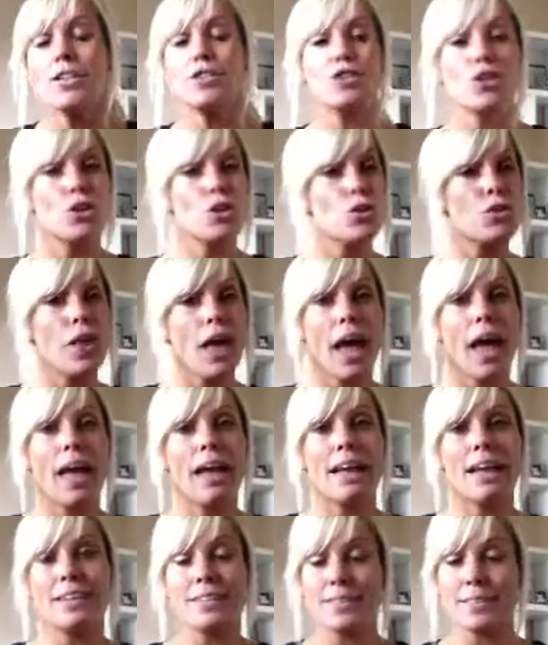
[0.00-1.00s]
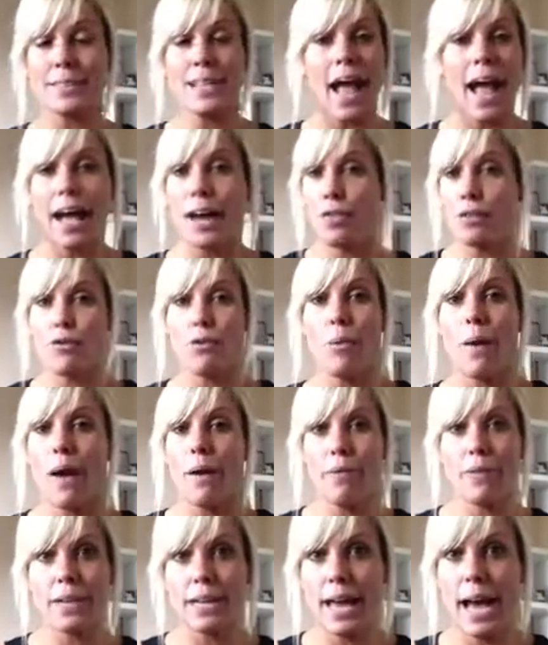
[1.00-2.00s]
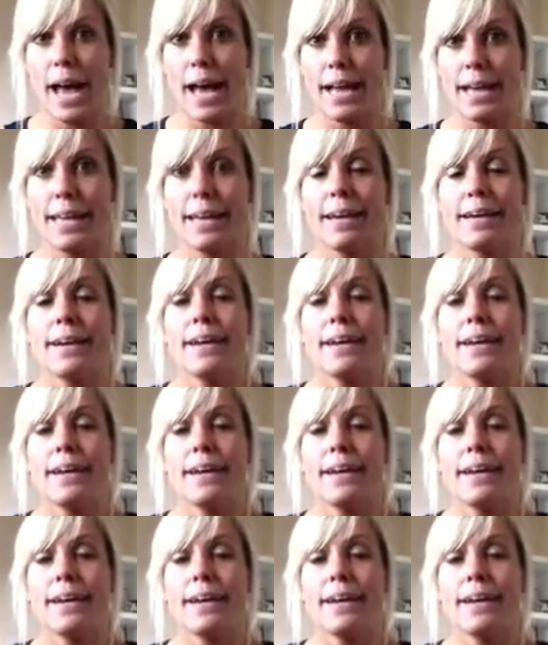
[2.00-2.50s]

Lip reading: Do they snack throughout the day?